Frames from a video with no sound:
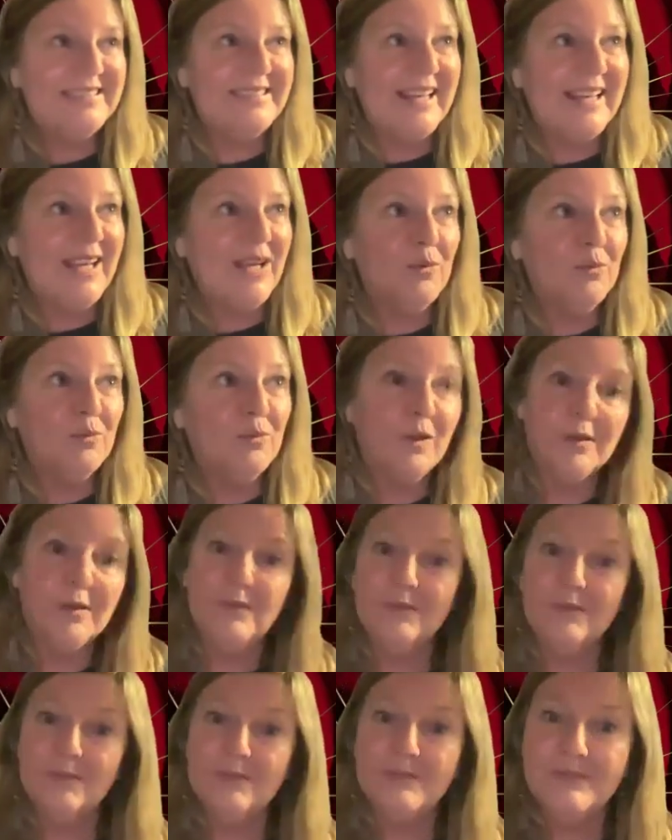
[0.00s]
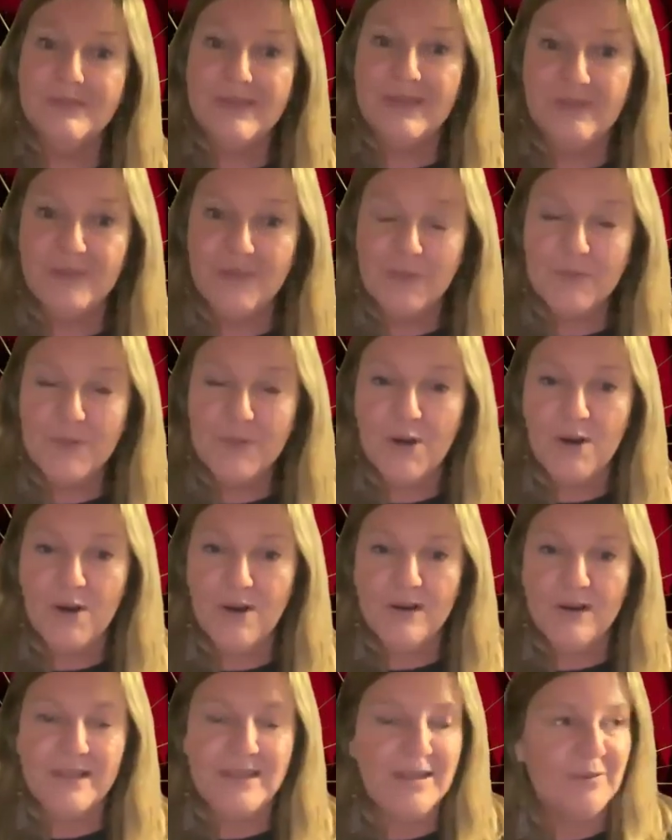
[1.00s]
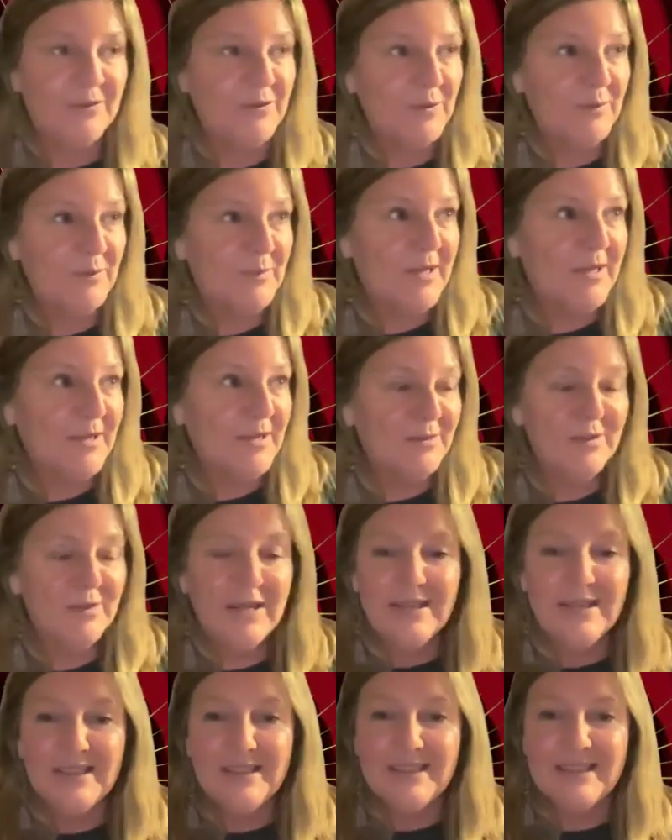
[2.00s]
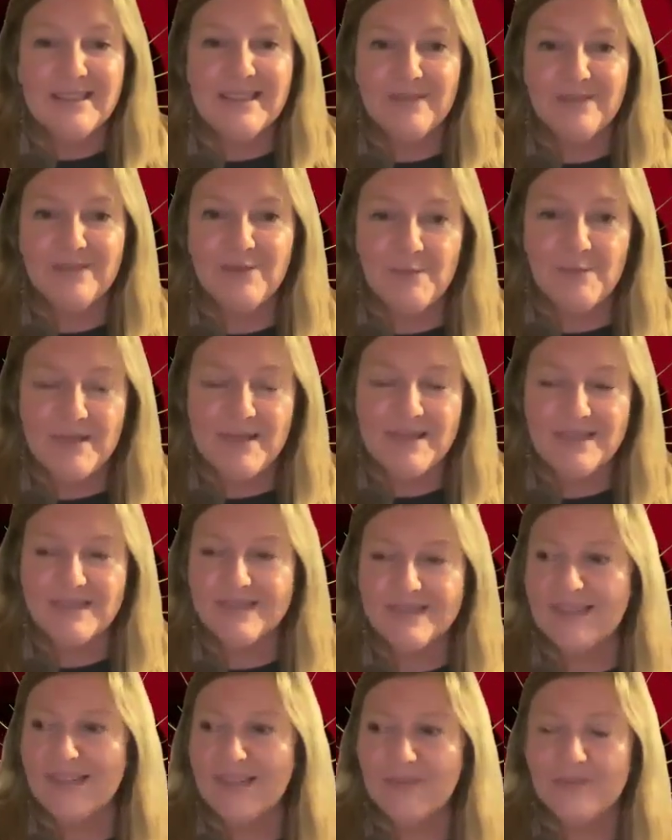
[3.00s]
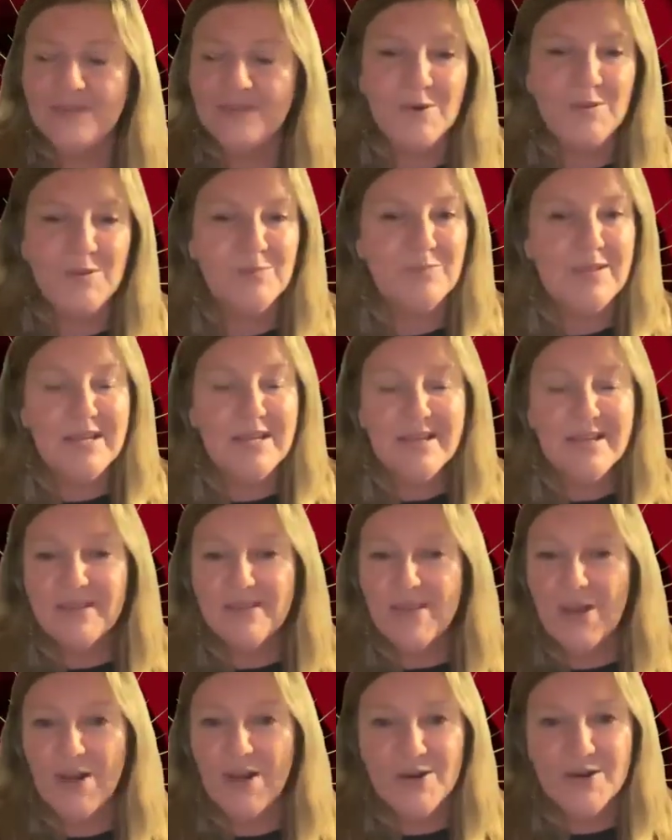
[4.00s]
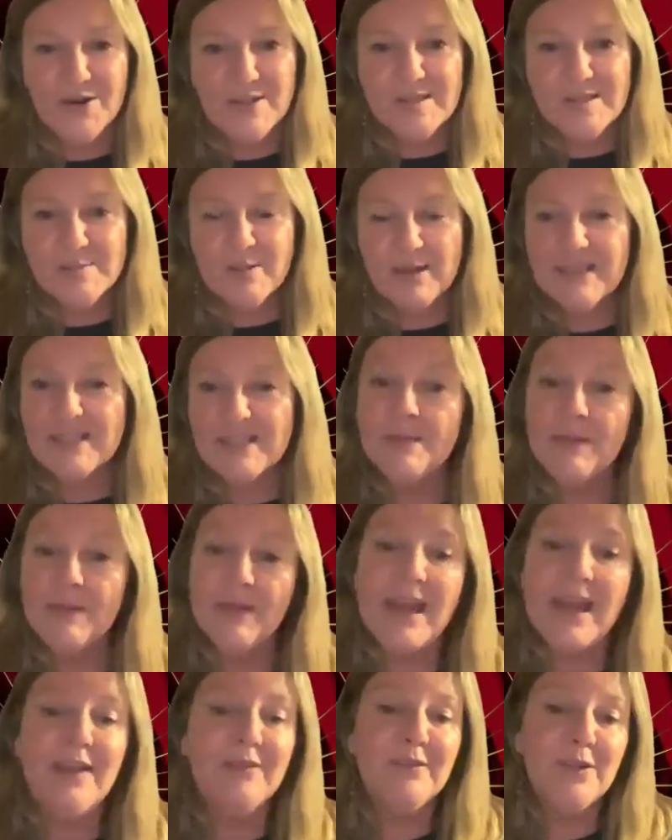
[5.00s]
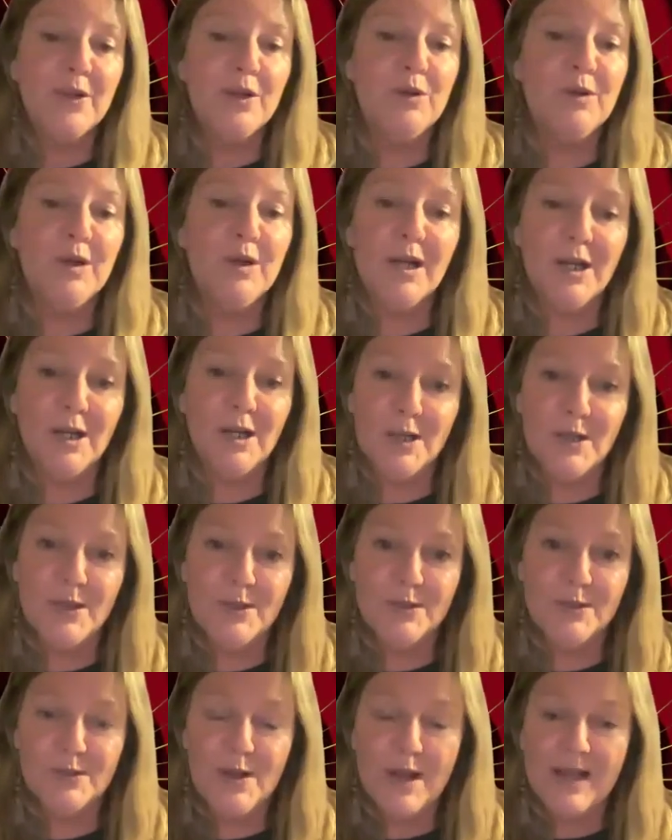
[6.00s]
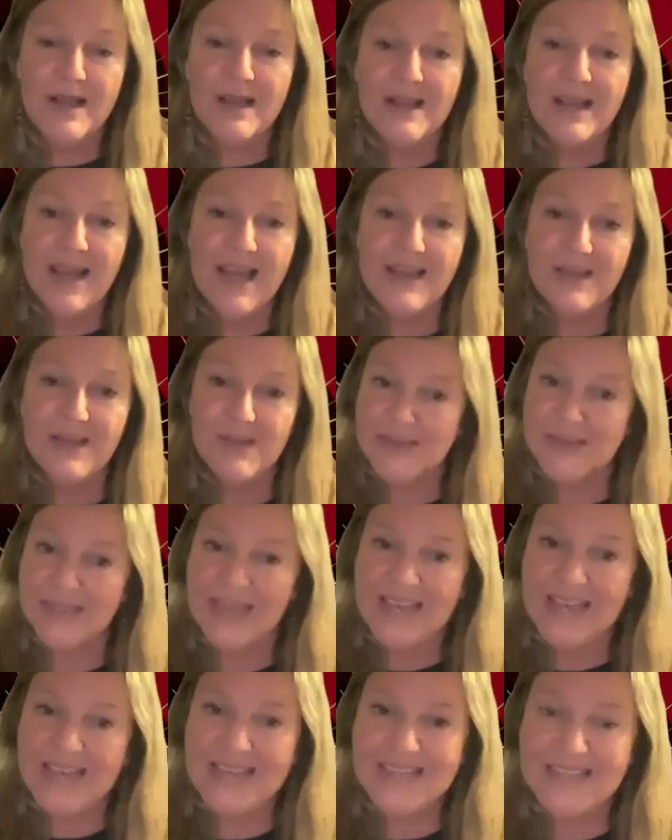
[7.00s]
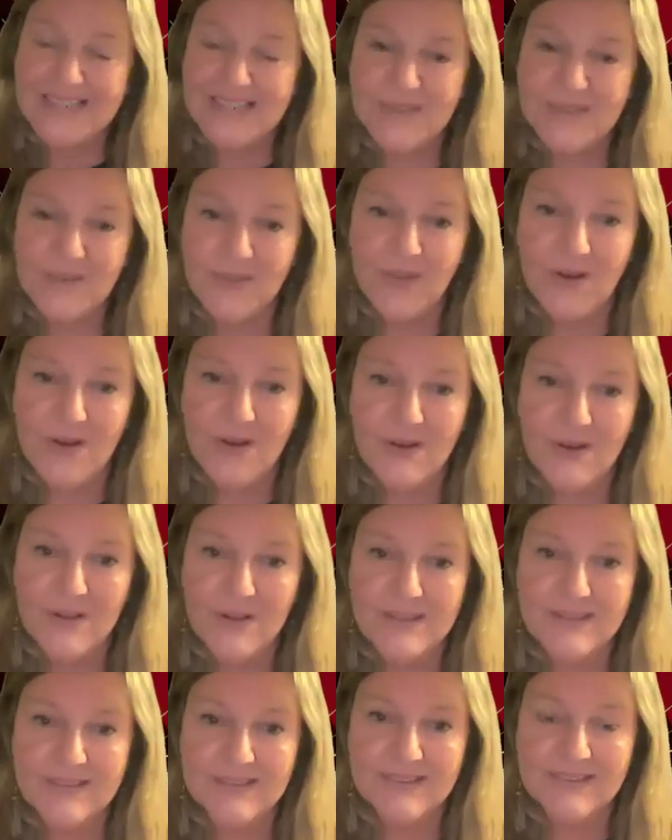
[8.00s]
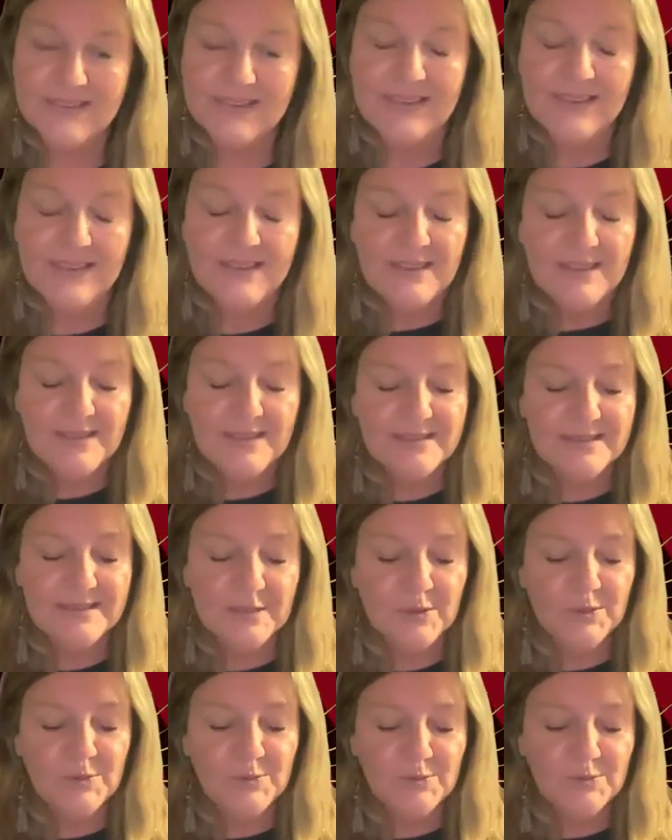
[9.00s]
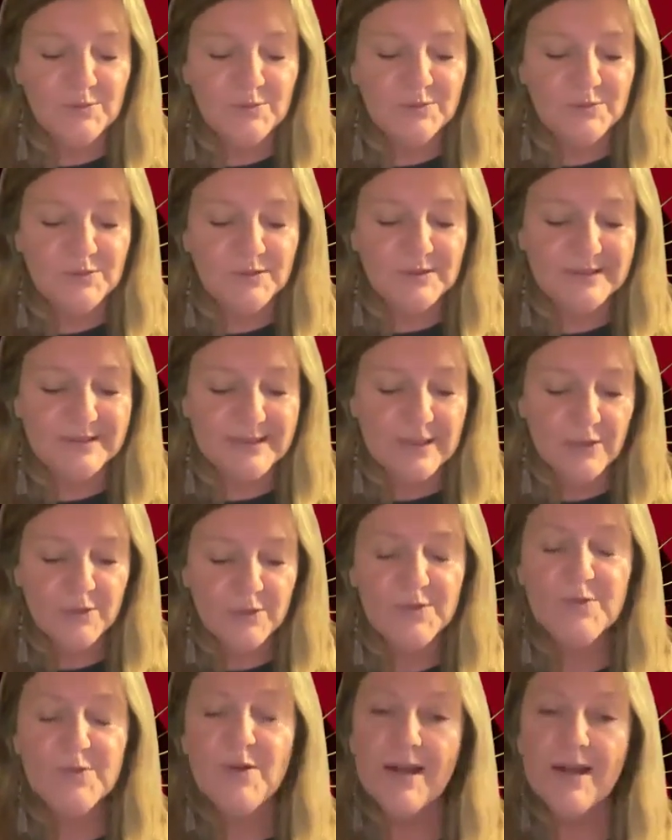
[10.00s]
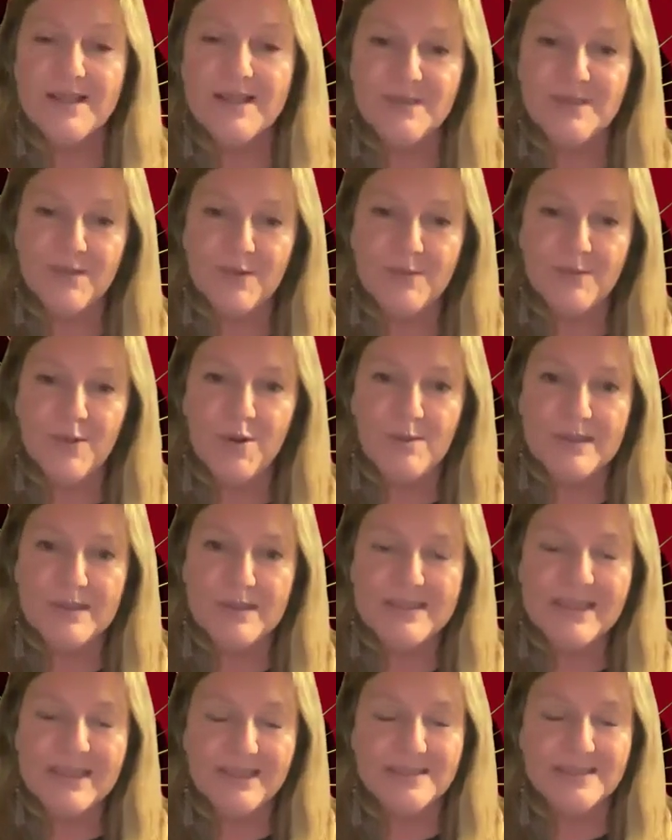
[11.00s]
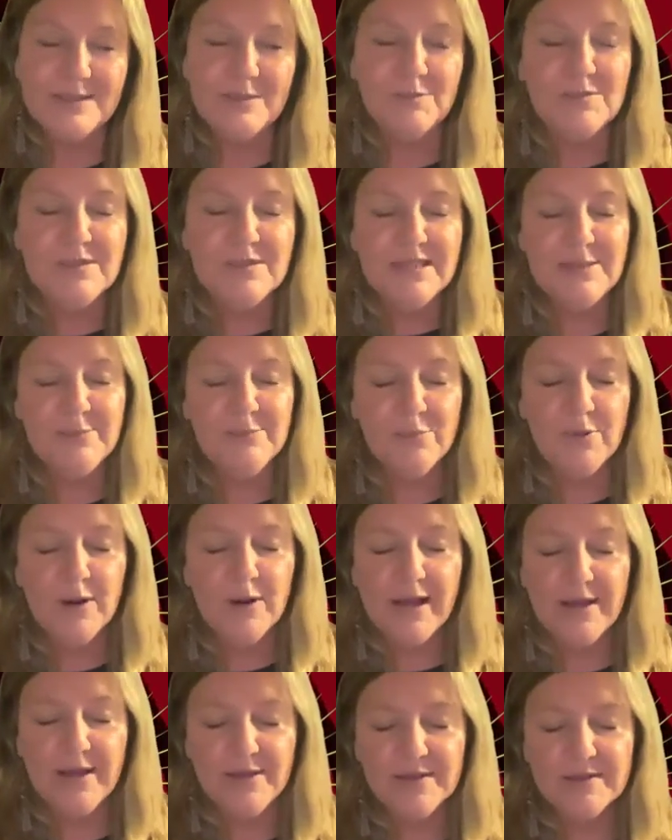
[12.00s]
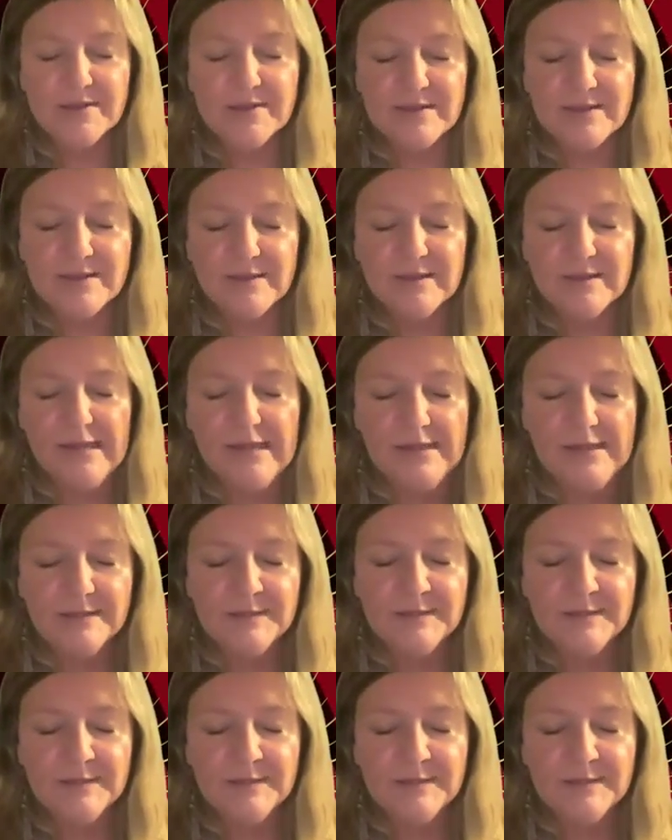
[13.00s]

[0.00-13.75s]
say, well, live from your heart, live from love, live from this, live from the heart space, but they have no clue how to get into the heart. So just close your eyes for a moment, take some deep breaths.